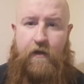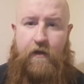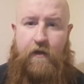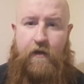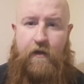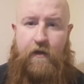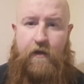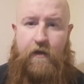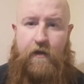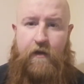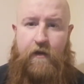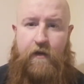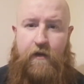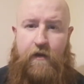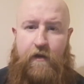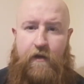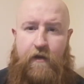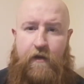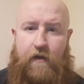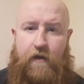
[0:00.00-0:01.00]
if I feel the
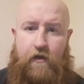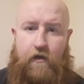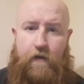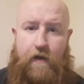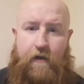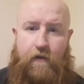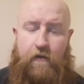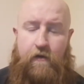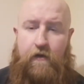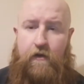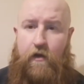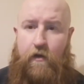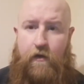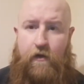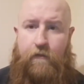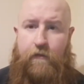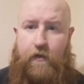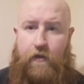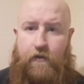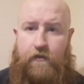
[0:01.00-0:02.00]
need to go out, and go on
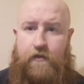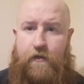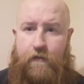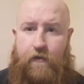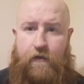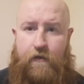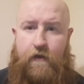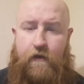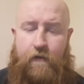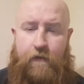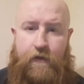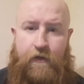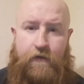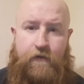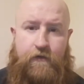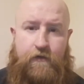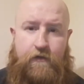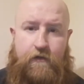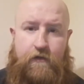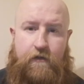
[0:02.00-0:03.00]
a mooch. I'm going on a
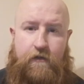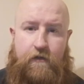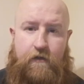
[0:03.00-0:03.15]
mooch.